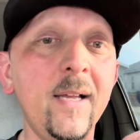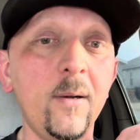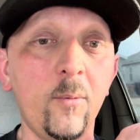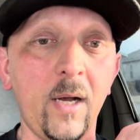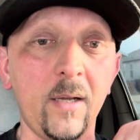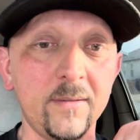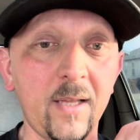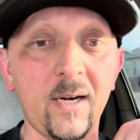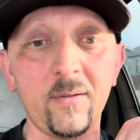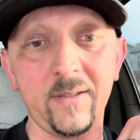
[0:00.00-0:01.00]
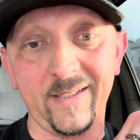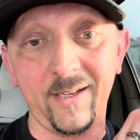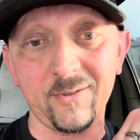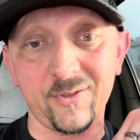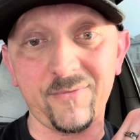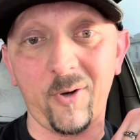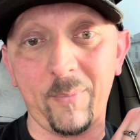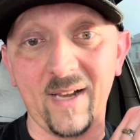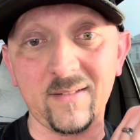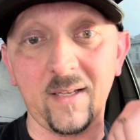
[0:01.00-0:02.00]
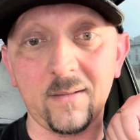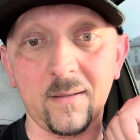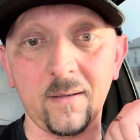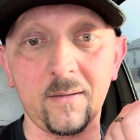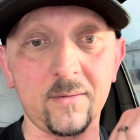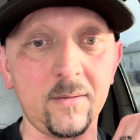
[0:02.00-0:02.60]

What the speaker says: Well, not only the Angels fall back down to earth,